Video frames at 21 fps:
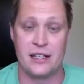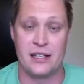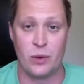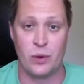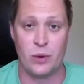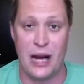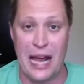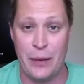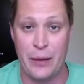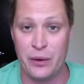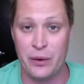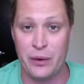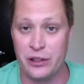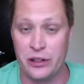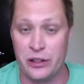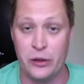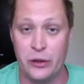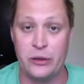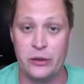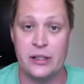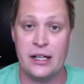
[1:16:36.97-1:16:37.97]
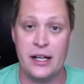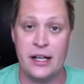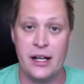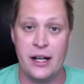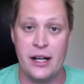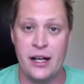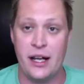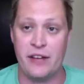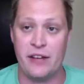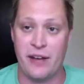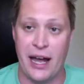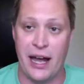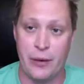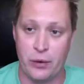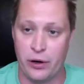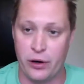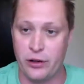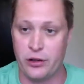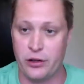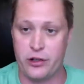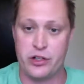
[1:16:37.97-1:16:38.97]
And what I would do if I were
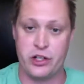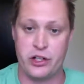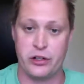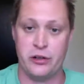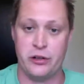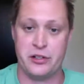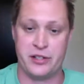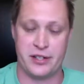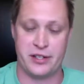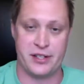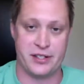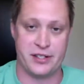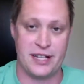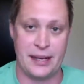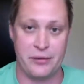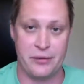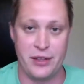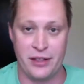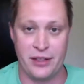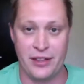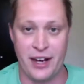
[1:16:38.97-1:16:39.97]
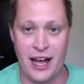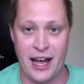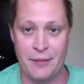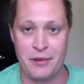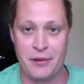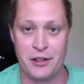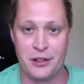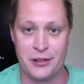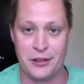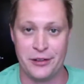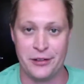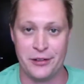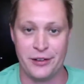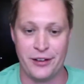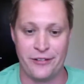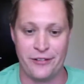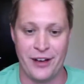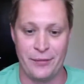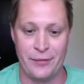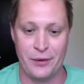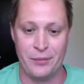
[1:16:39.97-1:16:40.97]
in your shoes, and it's the same thing that I'm going to do
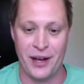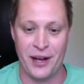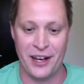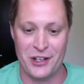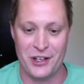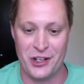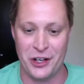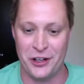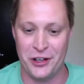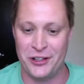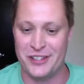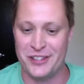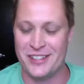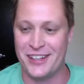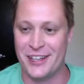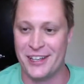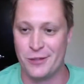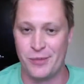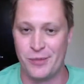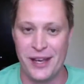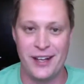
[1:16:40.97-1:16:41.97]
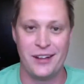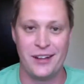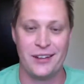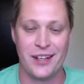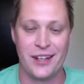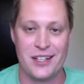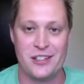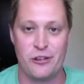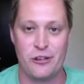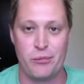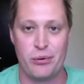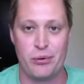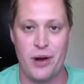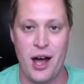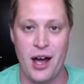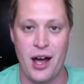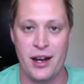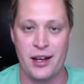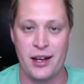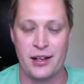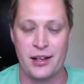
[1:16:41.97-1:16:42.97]
if I'm in my shoes, is make a list of
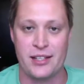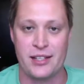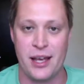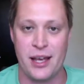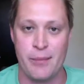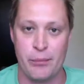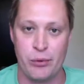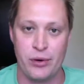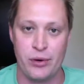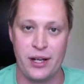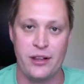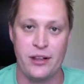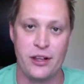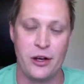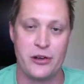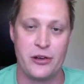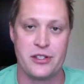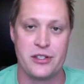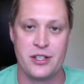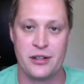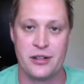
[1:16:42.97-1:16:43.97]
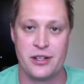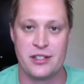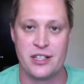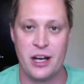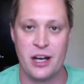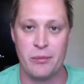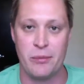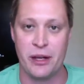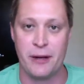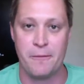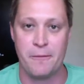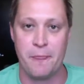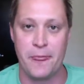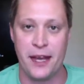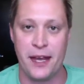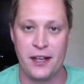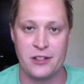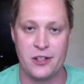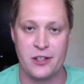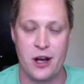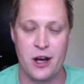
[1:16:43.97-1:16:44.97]
products and bring those to the summit
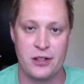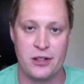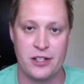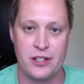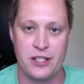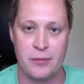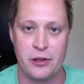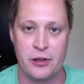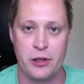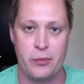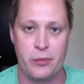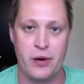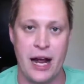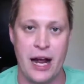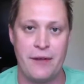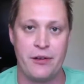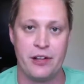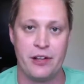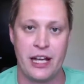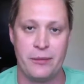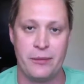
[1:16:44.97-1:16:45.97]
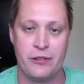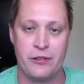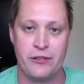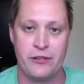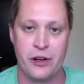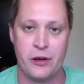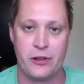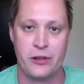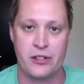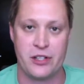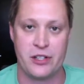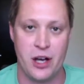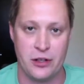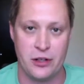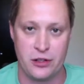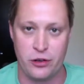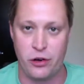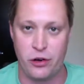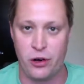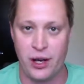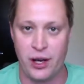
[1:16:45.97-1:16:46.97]
and talk to some of the private label folks, talk to
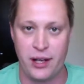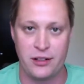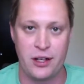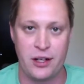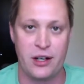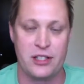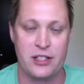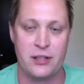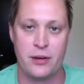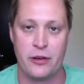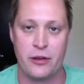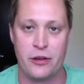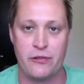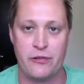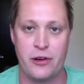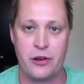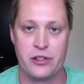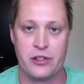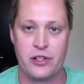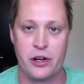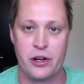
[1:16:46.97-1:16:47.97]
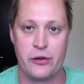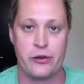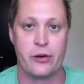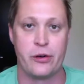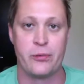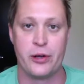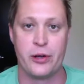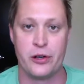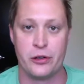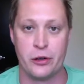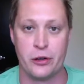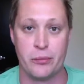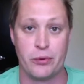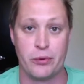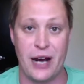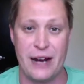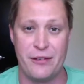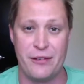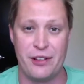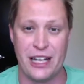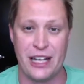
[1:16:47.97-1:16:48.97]
Craig, talk to the other folks in our group that are doing
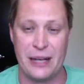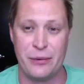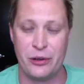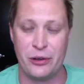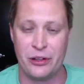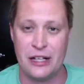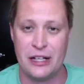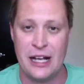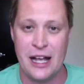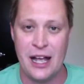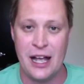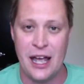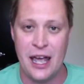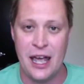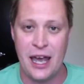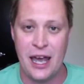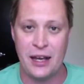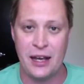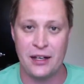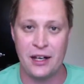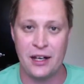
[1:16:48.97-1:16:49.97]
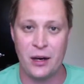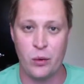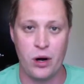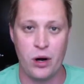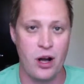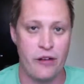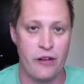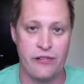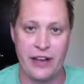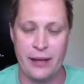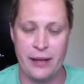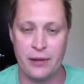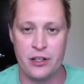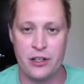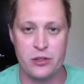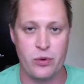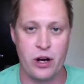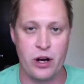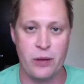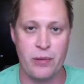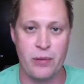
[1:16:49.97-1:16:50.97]
private label. And we're all family, just
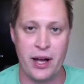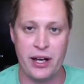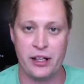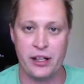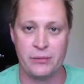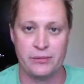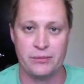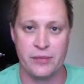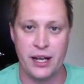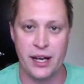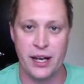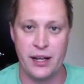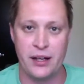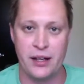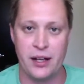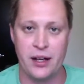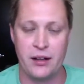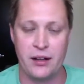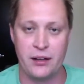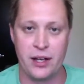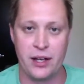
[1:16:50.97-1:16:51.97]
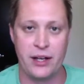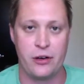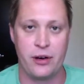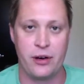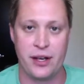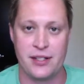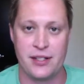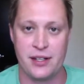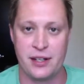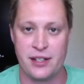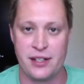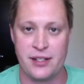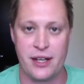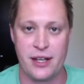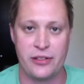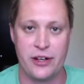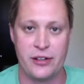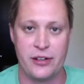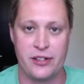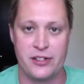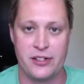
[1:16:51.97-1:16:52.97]
run it by them. And like Craig said, he's not
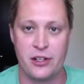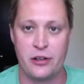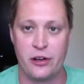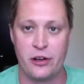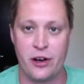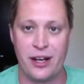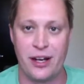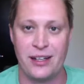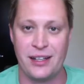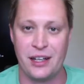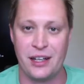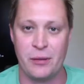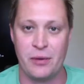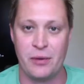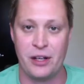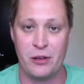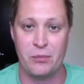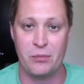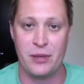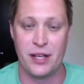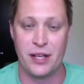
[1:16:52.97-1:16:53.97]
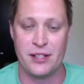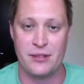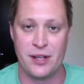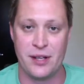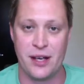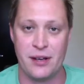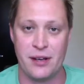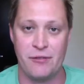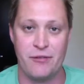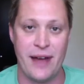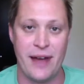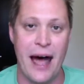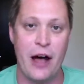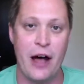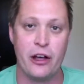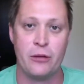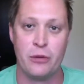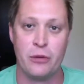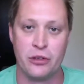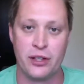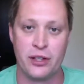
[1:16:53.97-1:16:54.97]
there to steal your idea, but it's
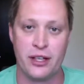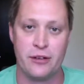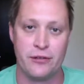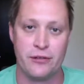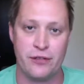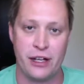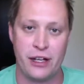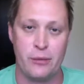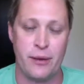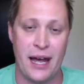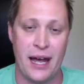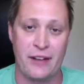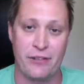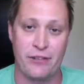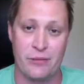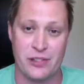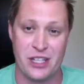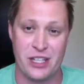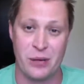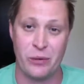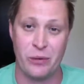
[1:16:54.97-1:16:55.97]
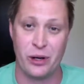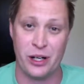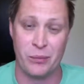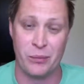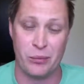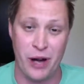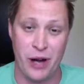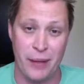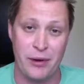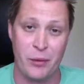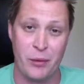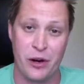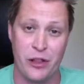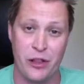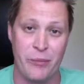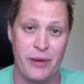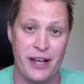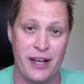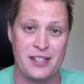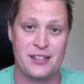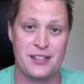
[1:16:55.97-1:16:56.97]
invaluable to get feedback from someone. And probably one of the
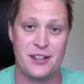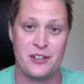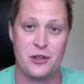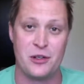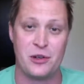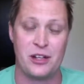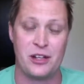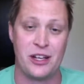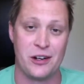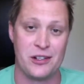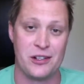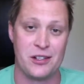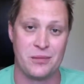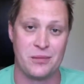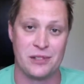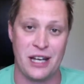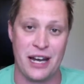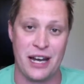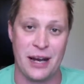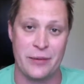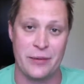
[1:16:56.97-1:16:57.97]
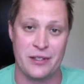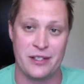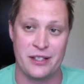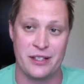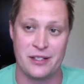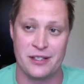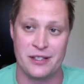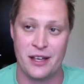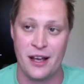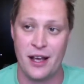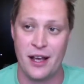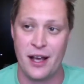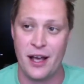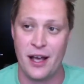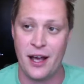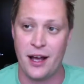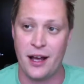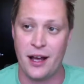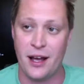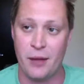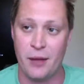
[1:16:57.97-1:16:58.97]
best things you can hear sometimes is,
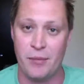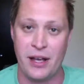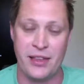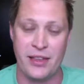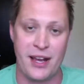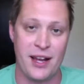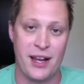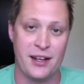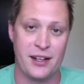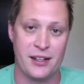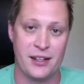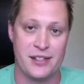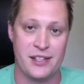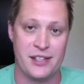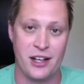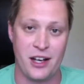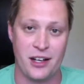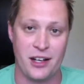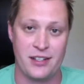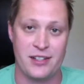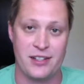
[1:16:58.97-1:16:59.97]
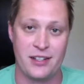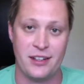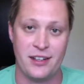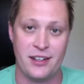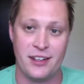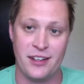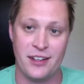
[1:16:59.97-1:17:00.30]
man, that idea sucks.